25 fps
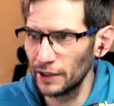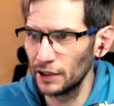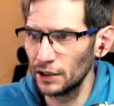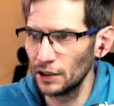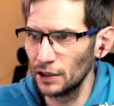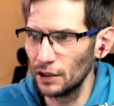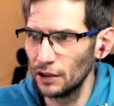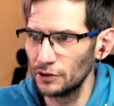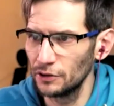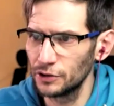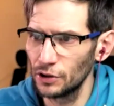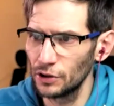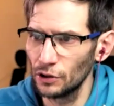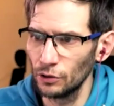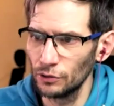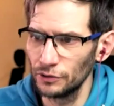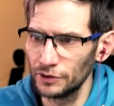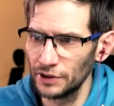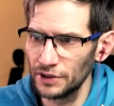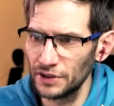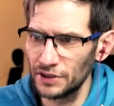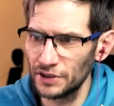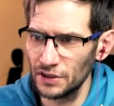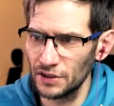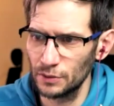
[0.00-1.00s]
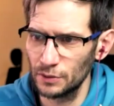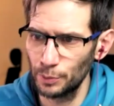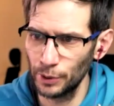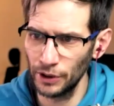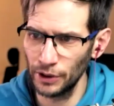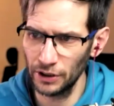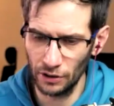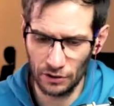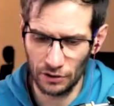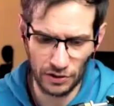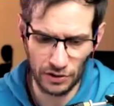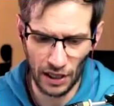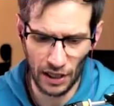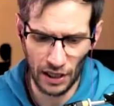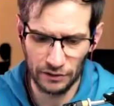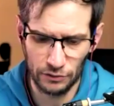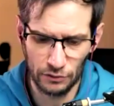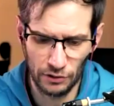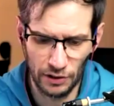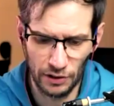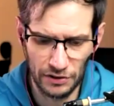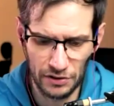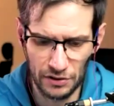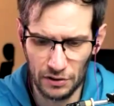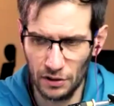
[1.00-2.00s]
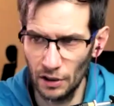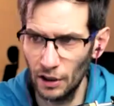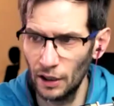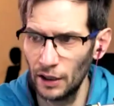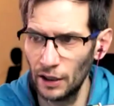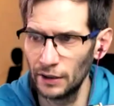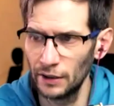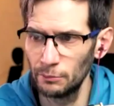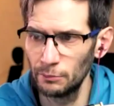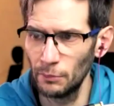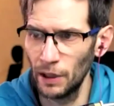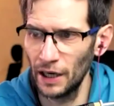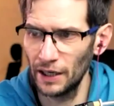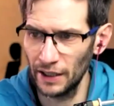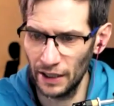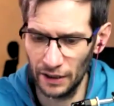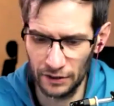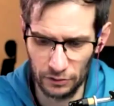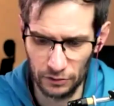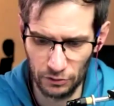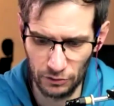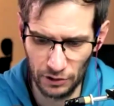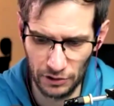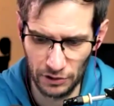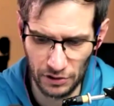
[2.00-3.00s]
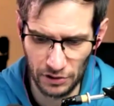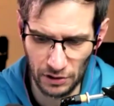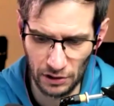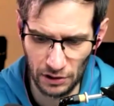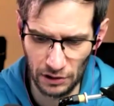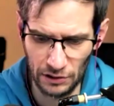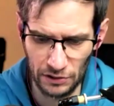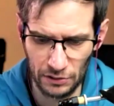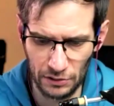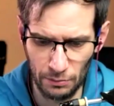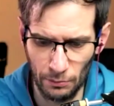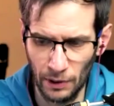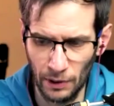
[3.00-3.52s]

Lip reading: So this is Pirio's address, and my address is my